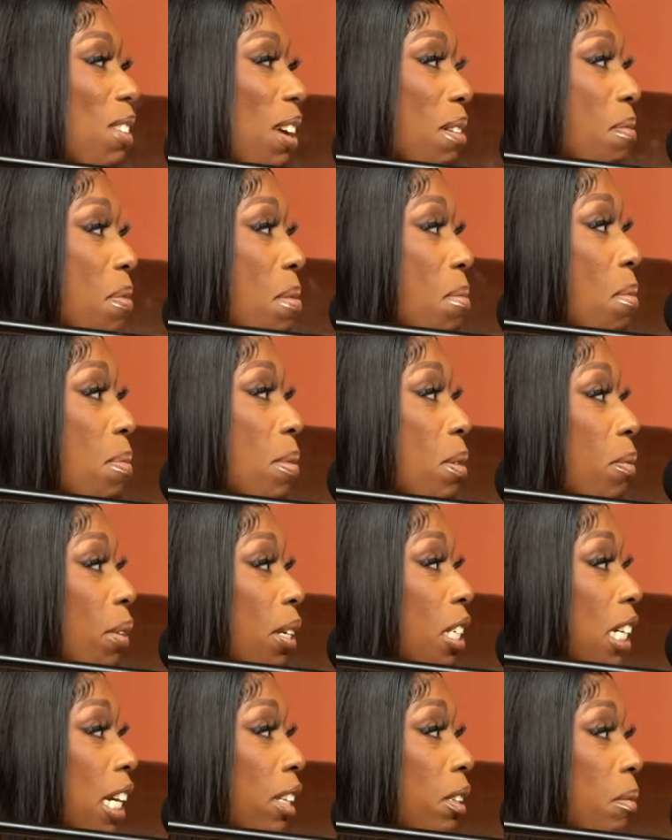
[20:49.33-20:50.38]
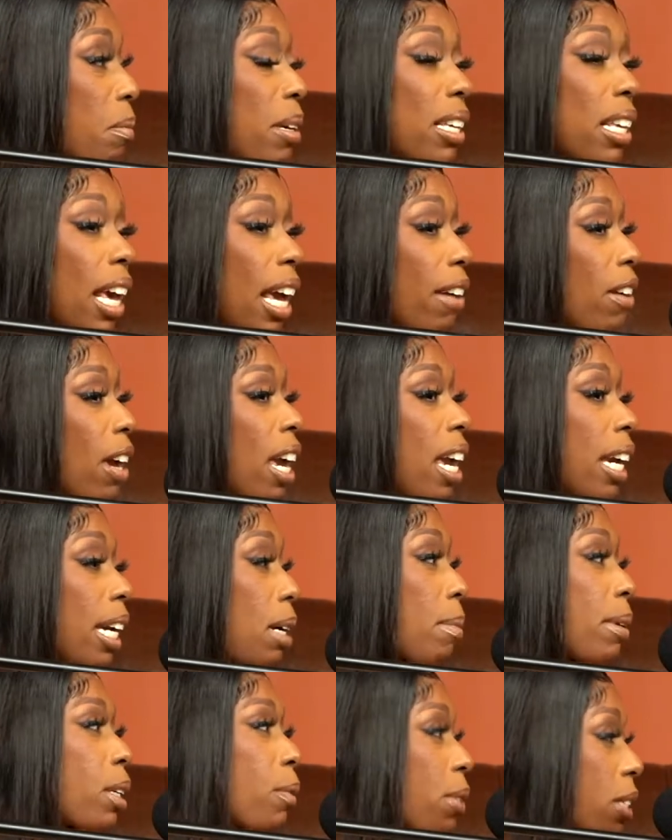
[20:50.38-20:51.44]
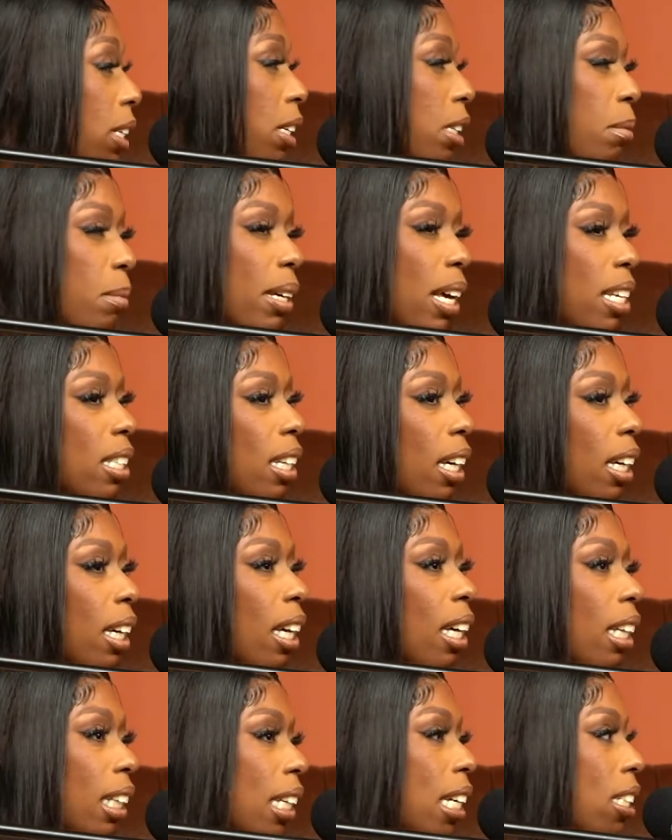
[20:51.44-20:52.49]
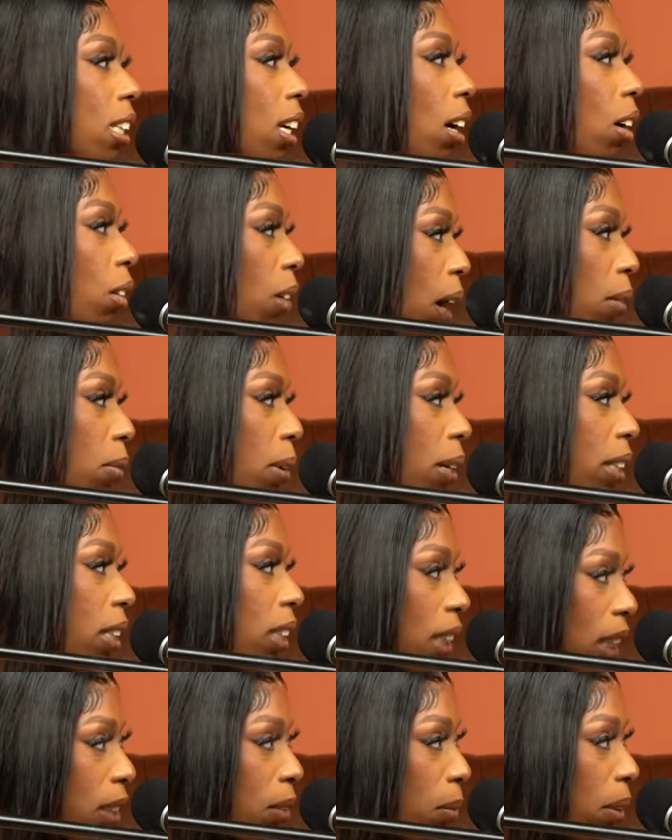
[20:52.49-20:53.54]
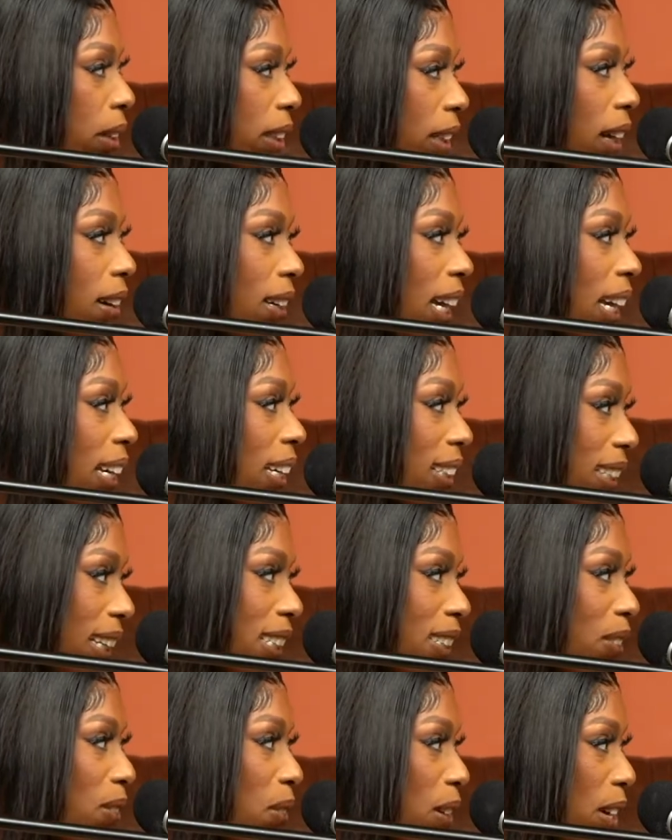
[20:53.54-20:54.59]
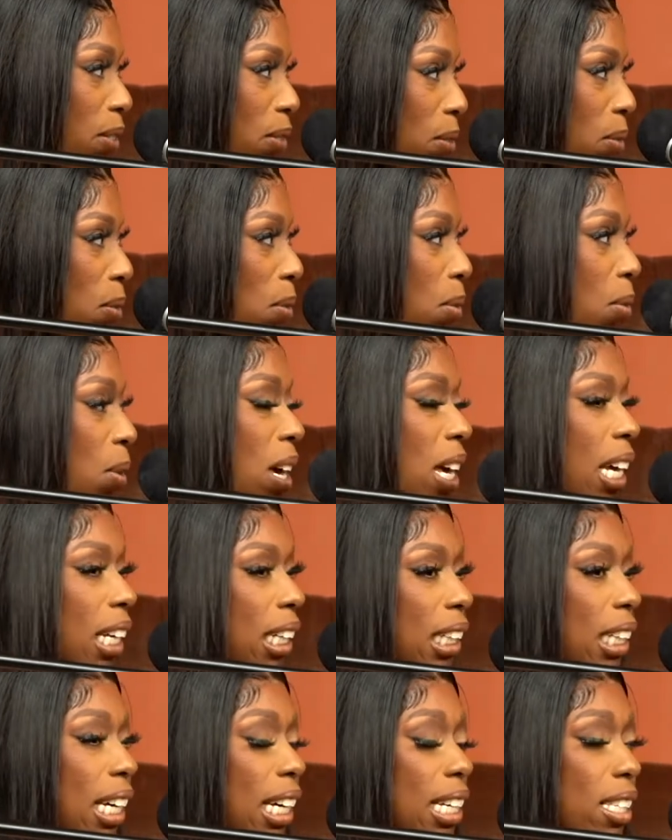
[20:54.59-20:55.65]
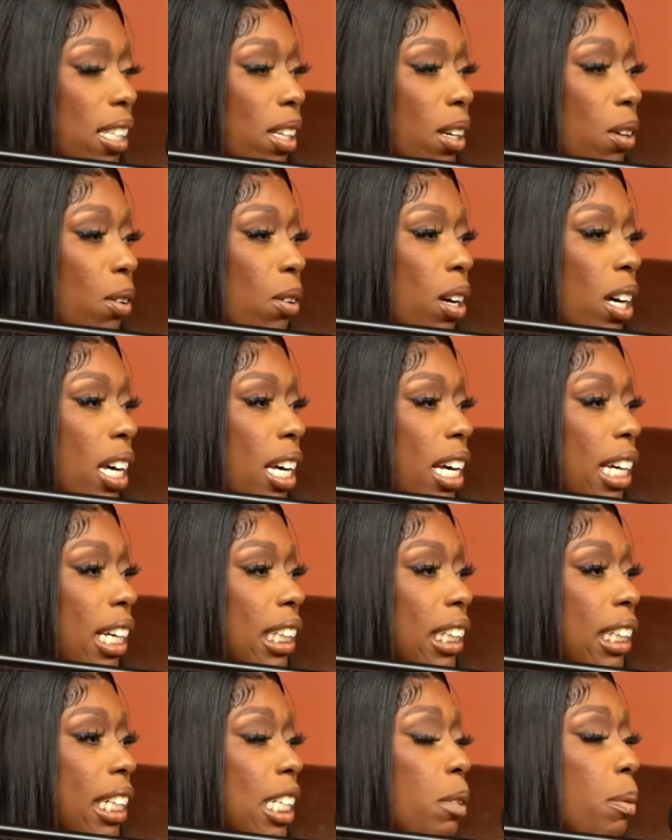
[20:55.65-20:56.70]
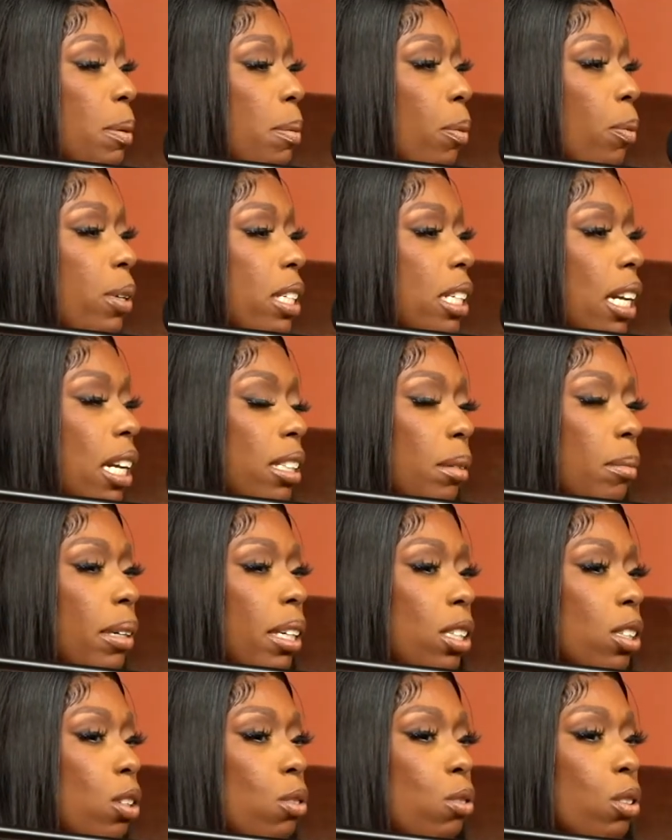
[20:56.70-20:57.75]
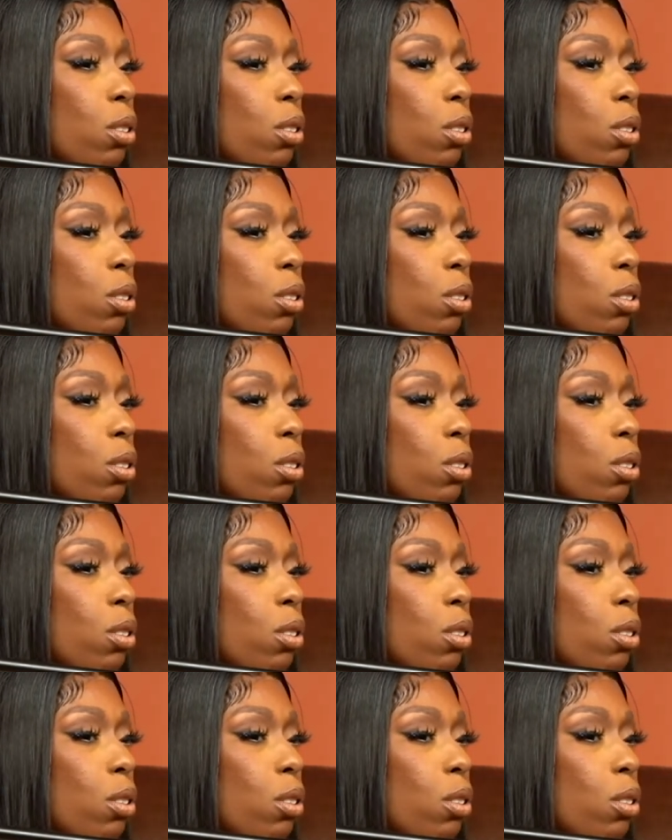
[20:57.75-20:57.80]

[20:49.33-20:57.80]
Like, people be reaching out to me. Everybody reaching out to me. I say, let's go. I'm ready. Let's work. Okay, let's do it. Woo woo. Like, so these people reaching out to me too.